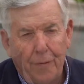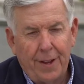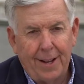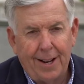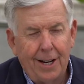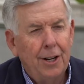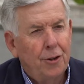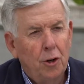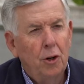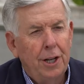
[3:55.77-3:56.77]
Uh,
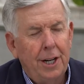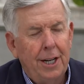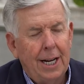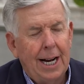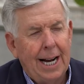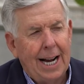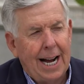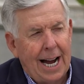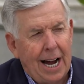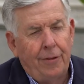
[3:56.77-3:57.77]
truly,
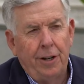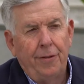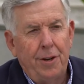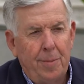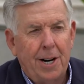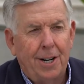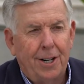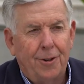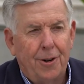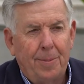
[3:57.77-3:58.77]
I've lived the
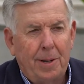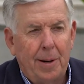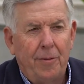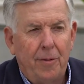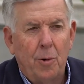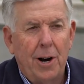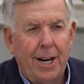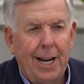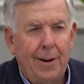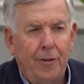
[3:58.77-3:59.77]
American dream, coming from where
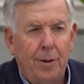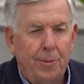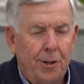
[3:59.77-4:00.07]
I came from,